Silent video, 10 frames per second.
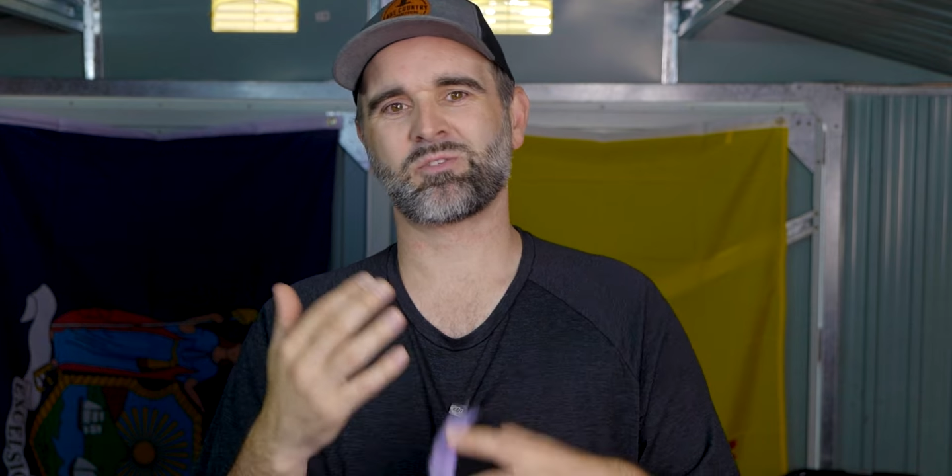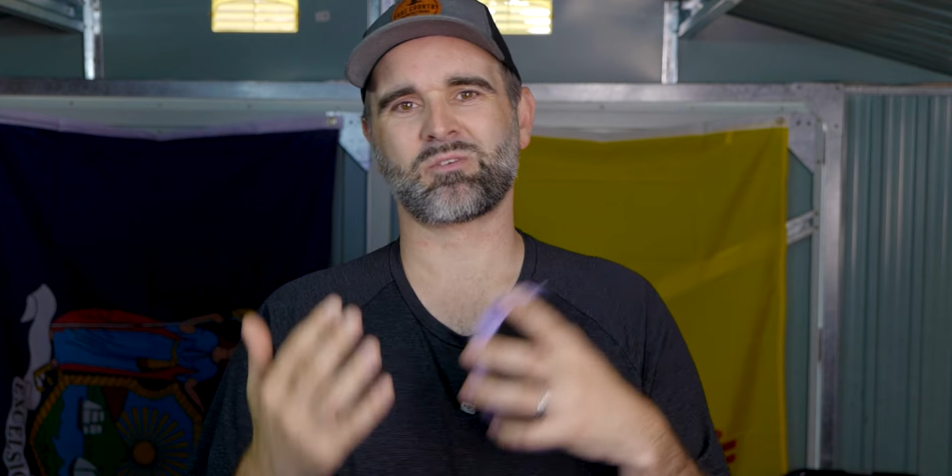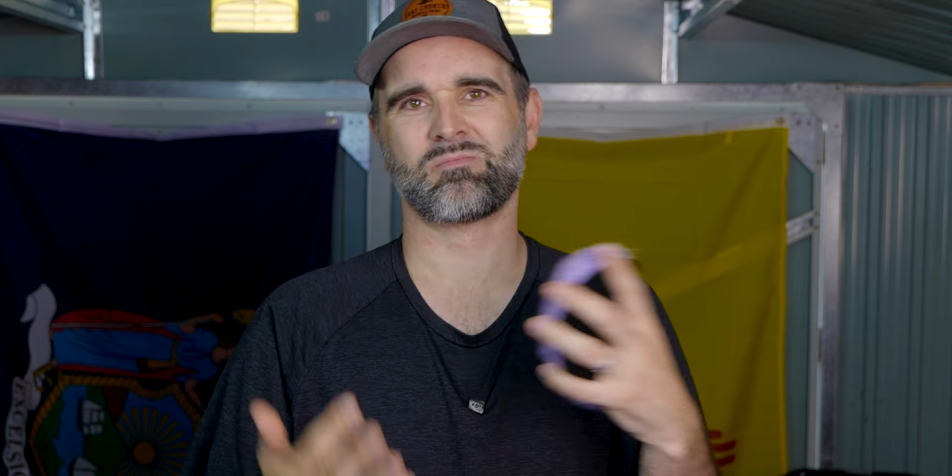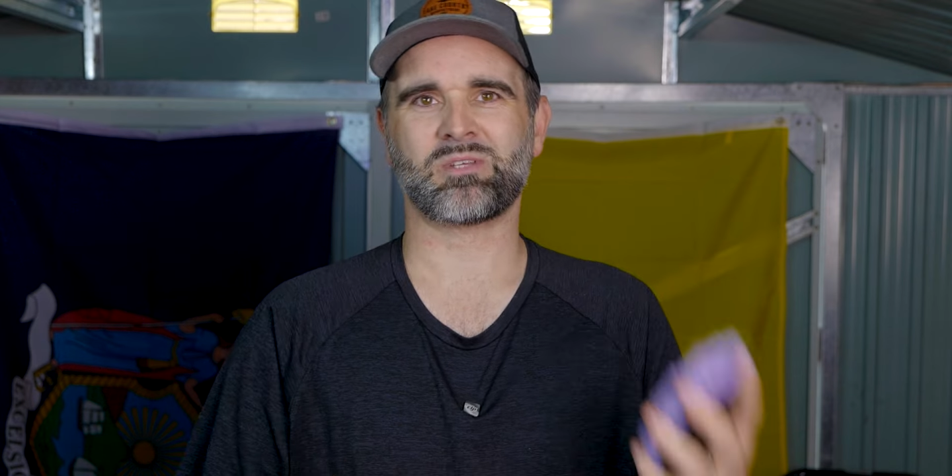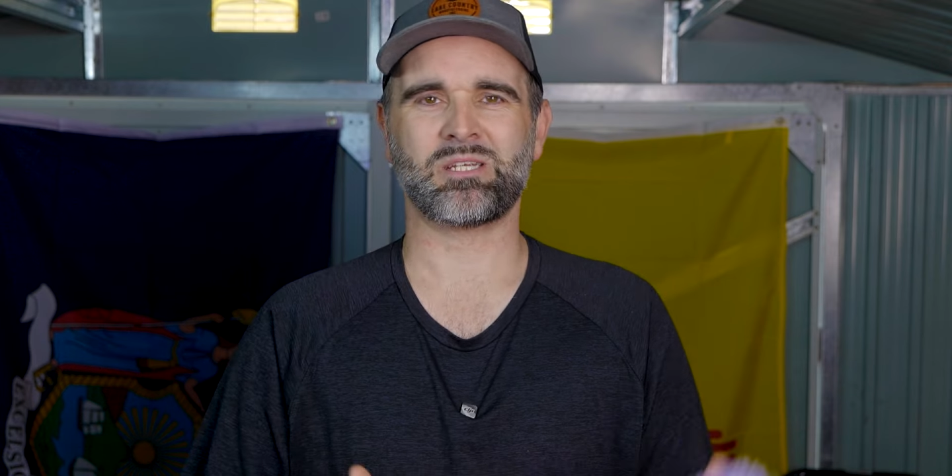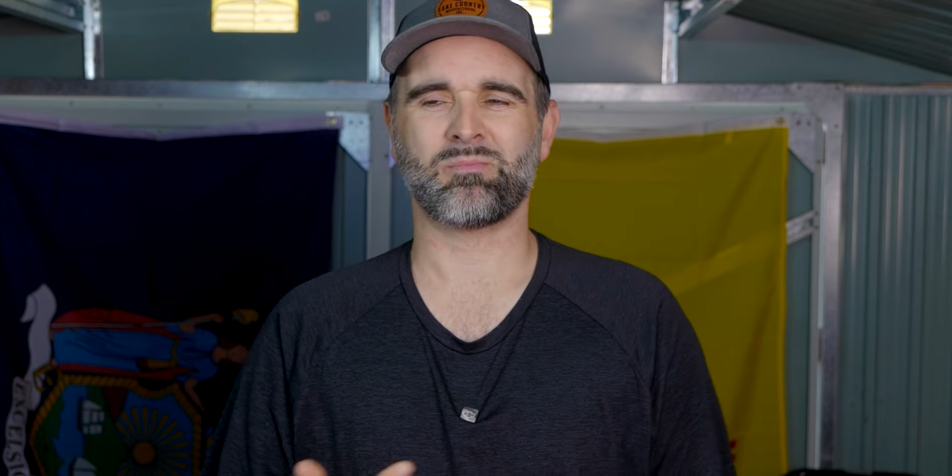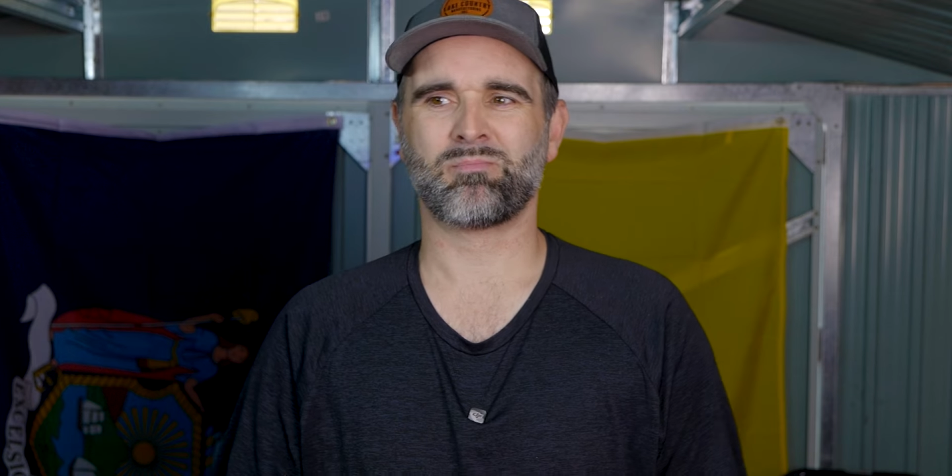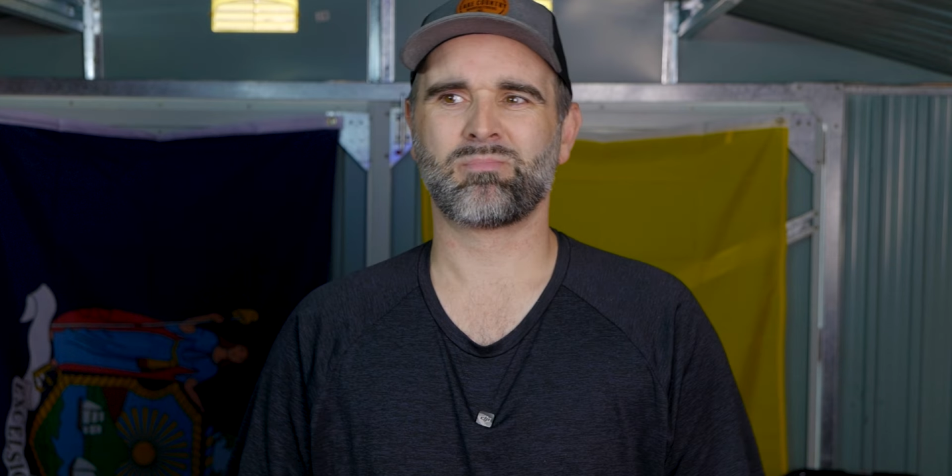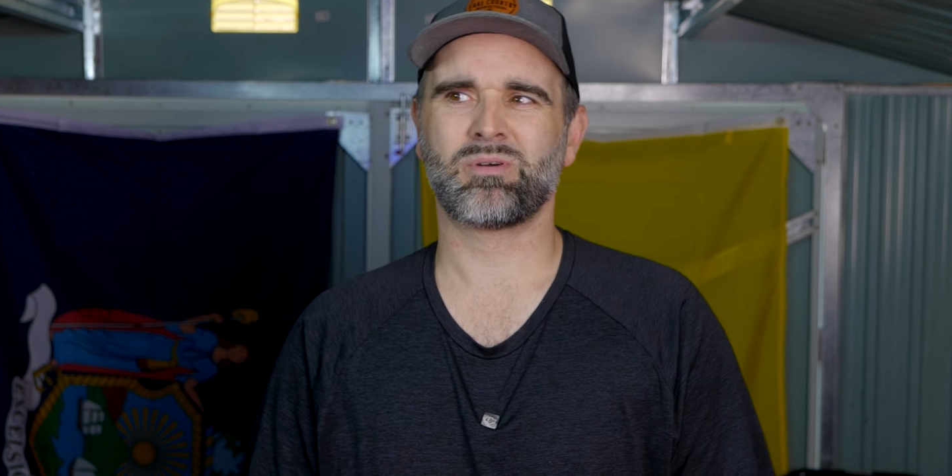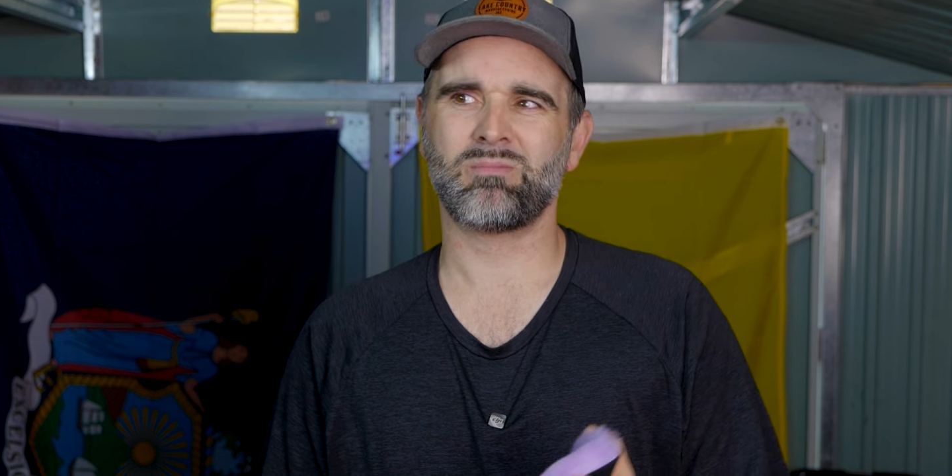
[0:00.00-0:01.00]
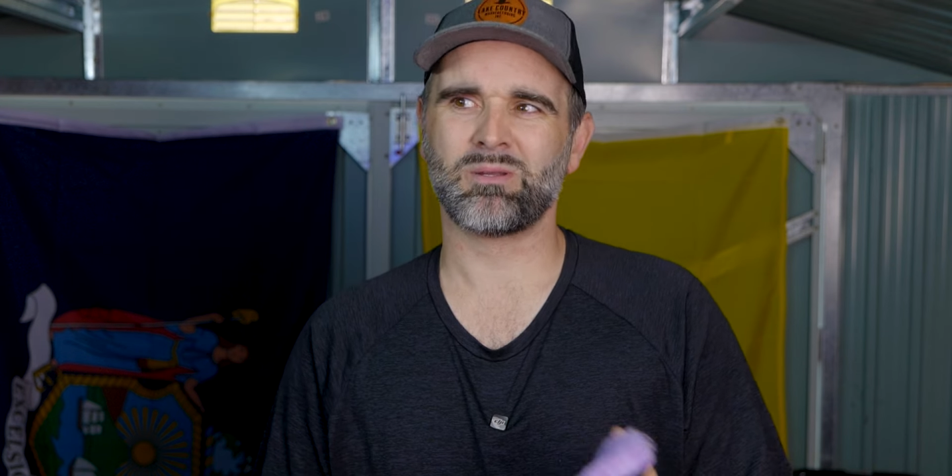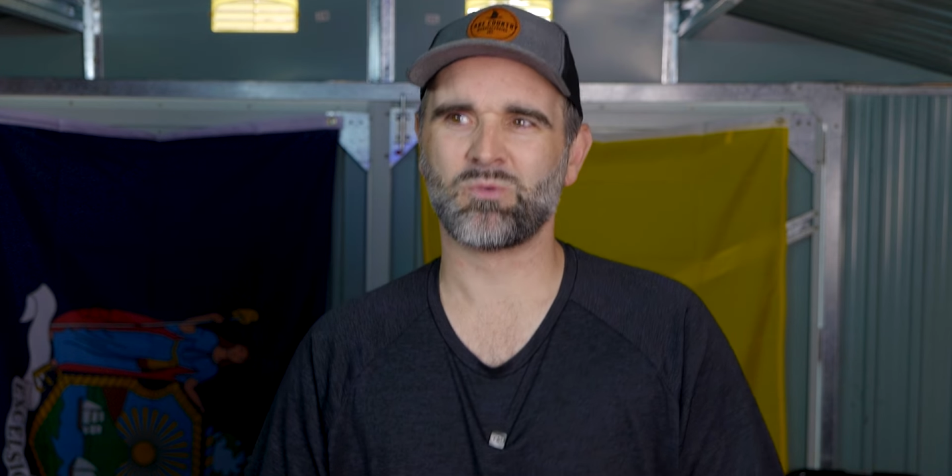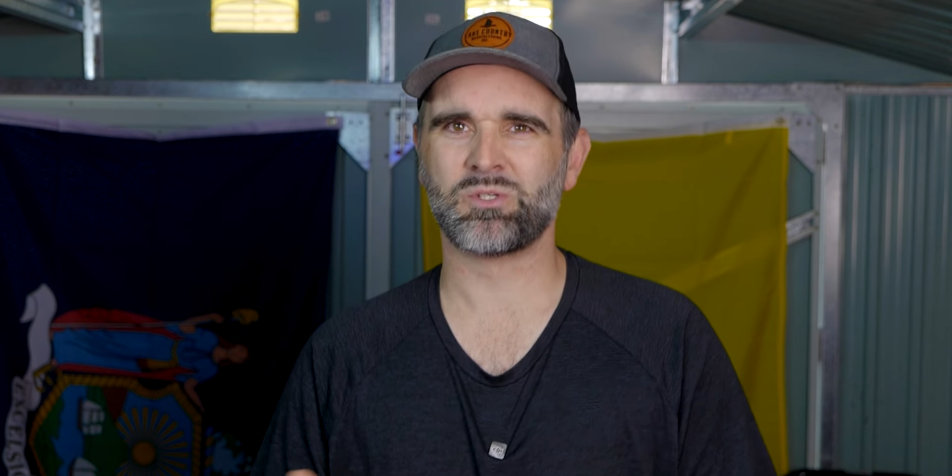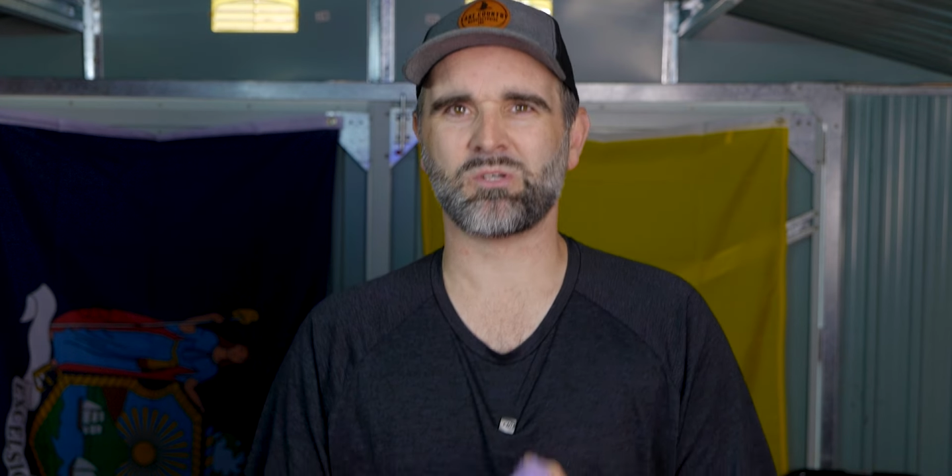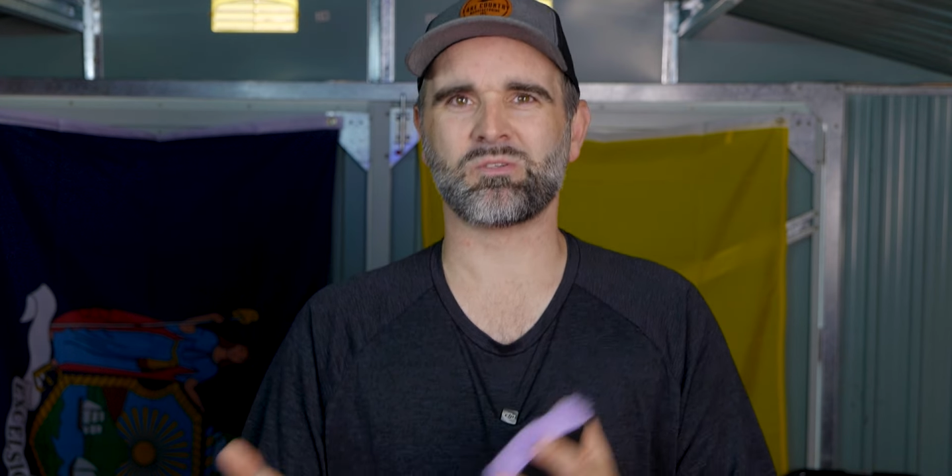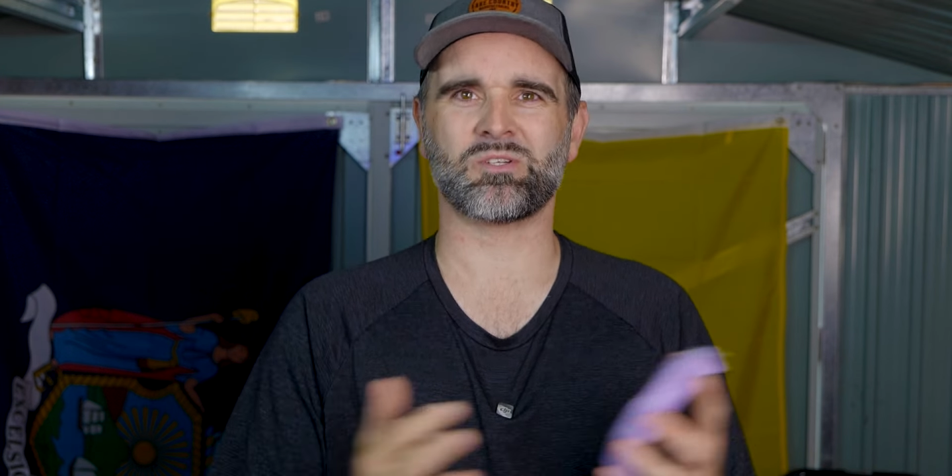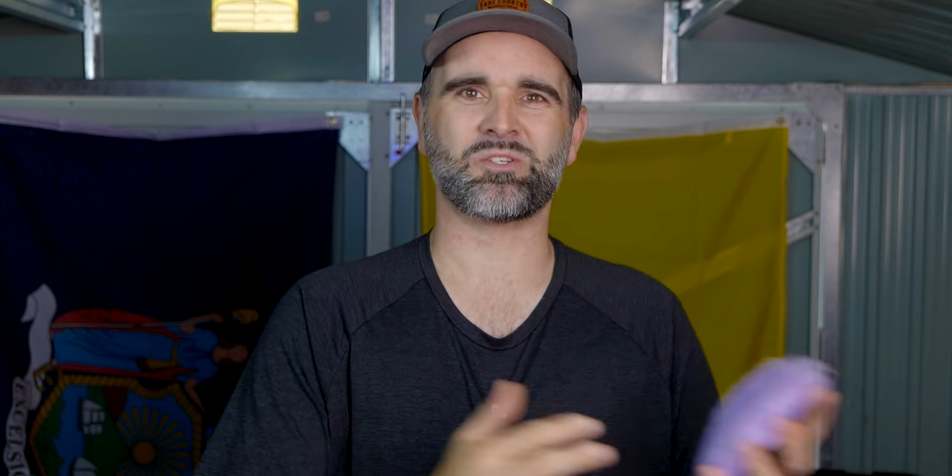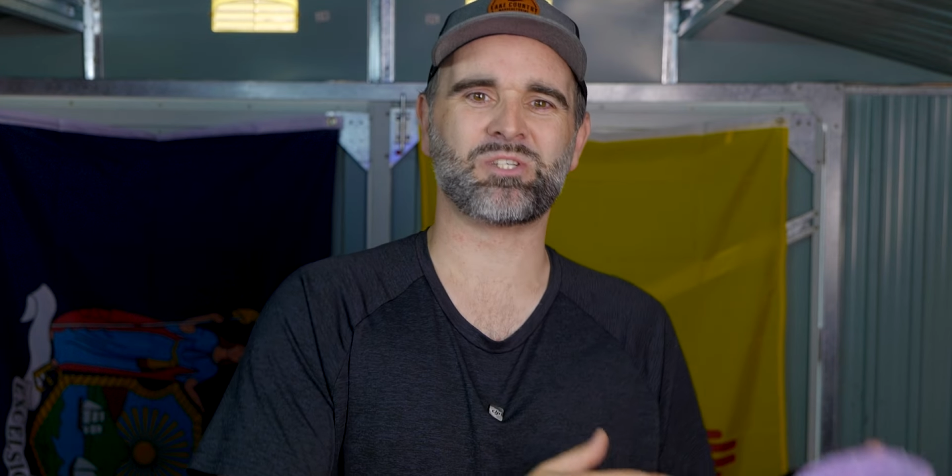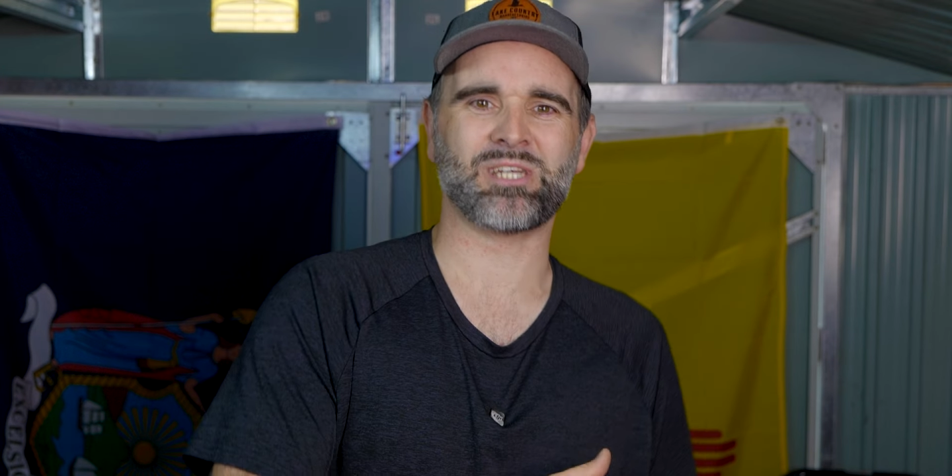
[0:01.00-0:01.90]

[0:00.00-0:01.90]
something you probably would use on